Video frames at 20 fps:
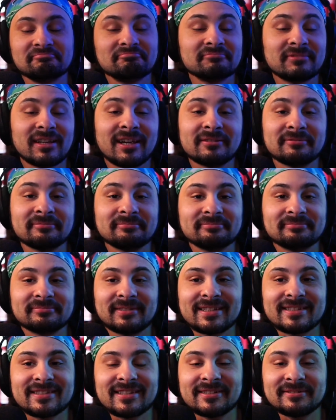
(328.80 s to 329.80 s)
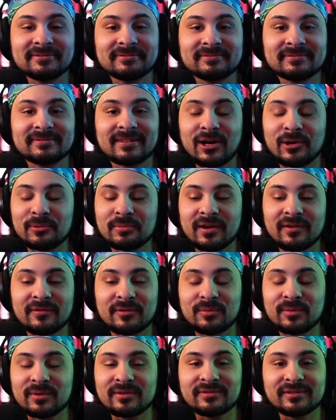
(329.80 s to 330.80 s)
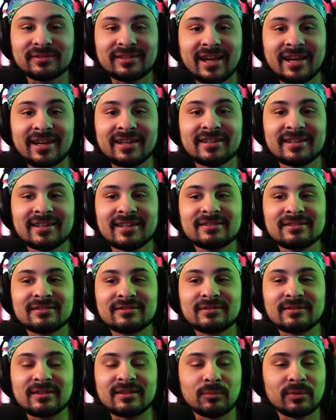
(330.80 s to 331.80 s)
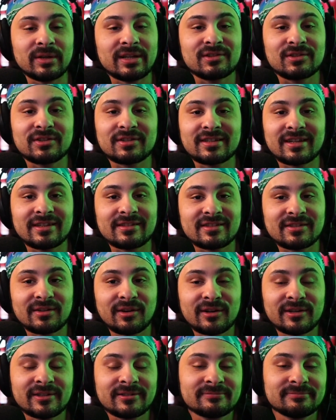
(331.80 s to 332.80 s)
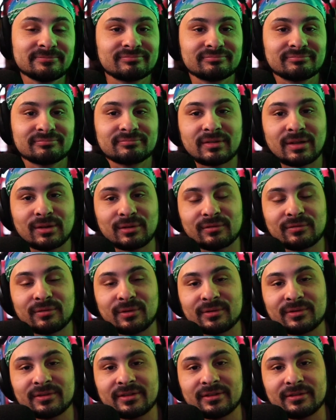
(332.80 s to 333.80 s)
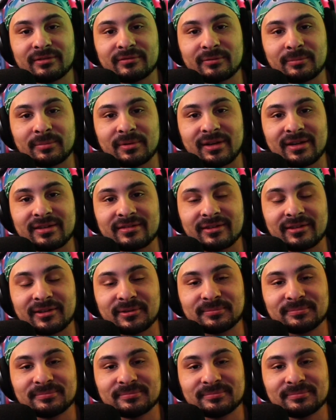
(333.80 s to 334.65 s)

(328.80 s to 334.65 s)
yeah, that's it. Hope you're having a wonderful day. The week's just getting started. I look forward to hearing from you guys later.